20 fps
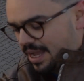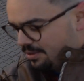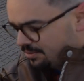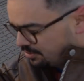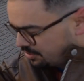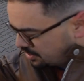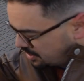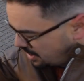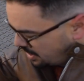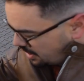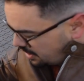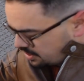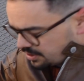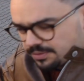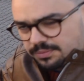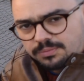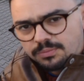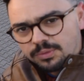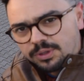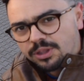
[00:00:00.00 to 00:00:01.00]

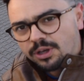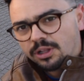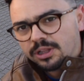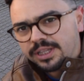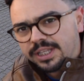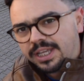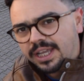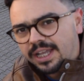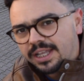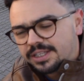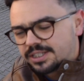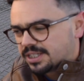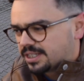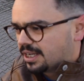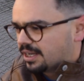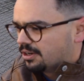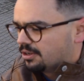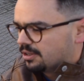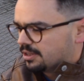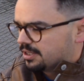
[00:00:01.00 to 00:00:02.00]
downstairs with all the
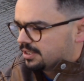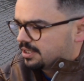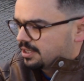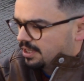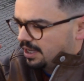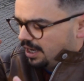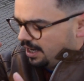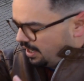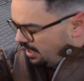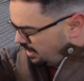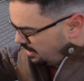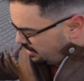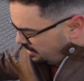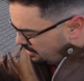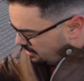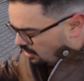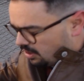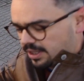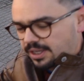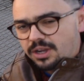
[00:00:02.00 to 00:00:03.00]
engine and all
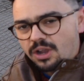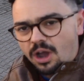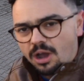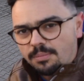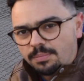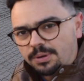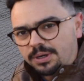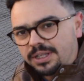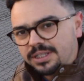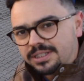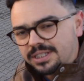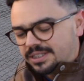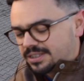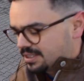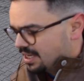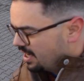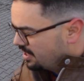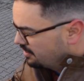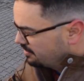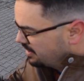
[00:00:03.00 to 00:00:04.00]
the components
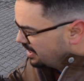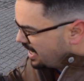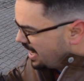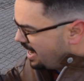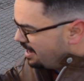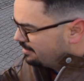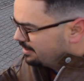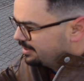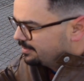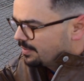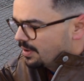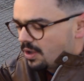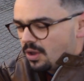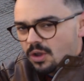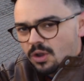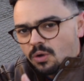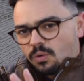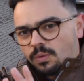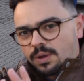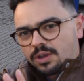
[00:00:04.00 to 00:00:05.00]
inside of the cabin.
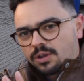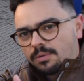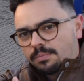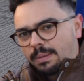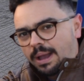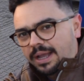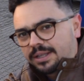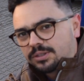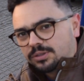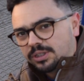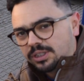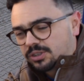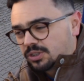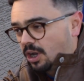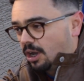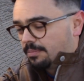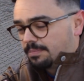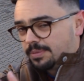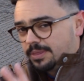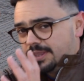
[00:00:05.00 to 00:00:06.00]
We come back to the
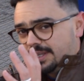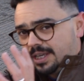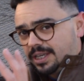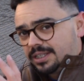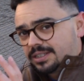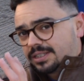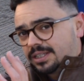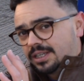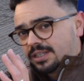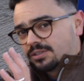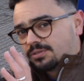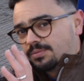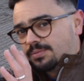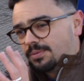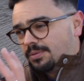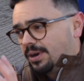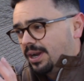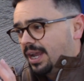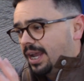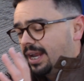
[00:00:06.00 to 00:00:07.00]
top. This is
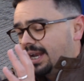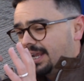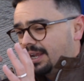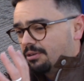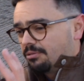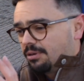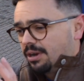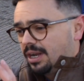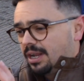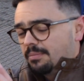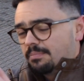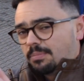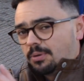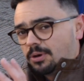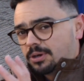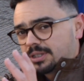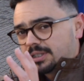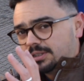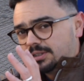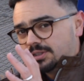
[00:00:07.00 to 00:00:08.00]
really
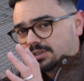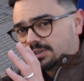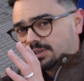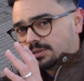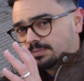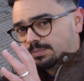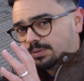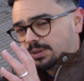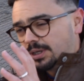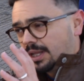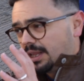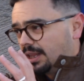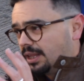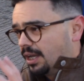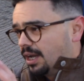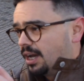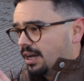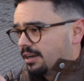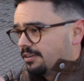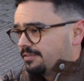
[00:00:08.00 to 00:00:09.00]
important. You should put a
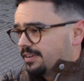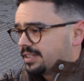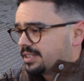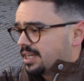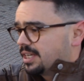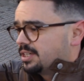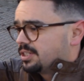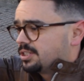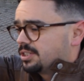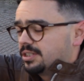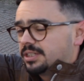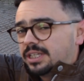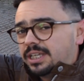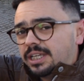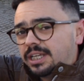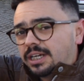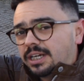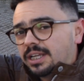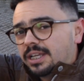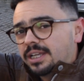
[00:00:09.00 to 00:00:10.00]
lot of attention
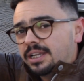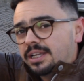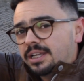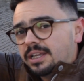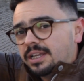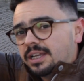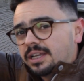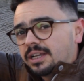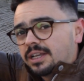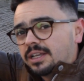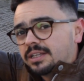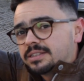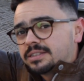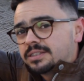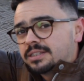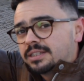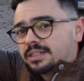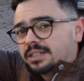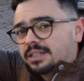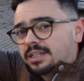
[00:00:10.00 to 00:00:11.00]
here,
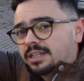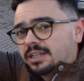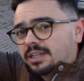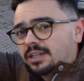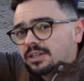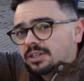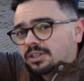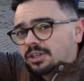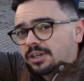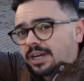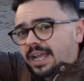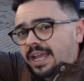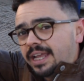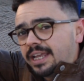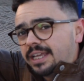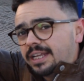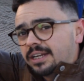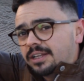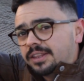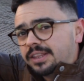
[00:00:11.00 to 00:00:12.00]
because you're
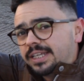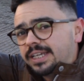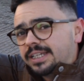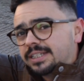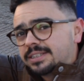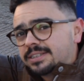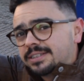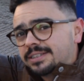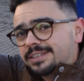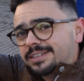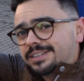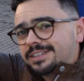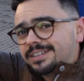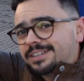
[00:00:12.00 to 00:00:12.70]
hanging on this.